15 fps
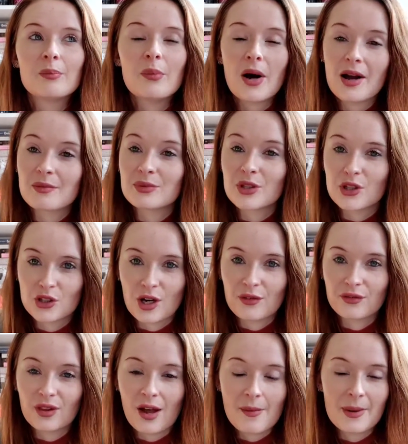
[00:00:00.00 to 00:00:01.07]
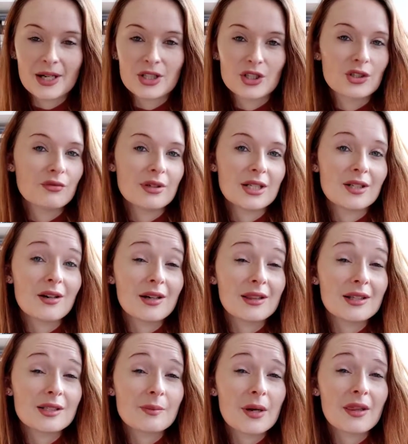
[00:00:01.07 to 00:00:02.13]
But I'm so chuffed that I managed to read 9
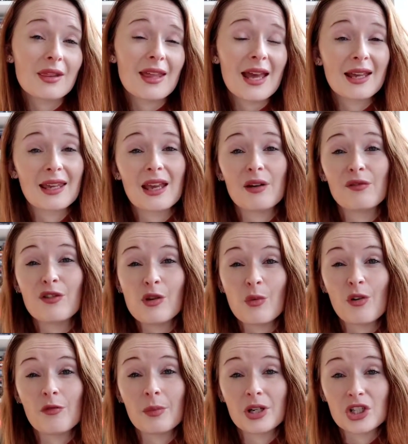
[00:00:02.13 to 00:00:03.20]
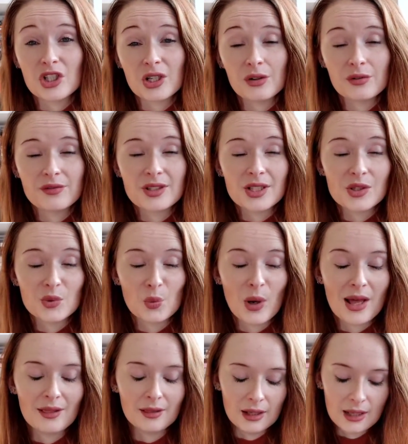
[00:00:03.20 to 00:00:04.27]
this month and get a few off my shelves as
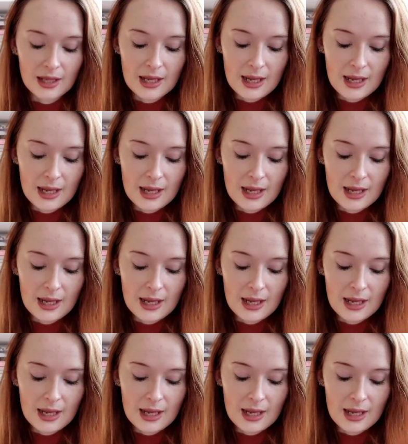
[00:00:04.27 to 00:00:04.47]
well.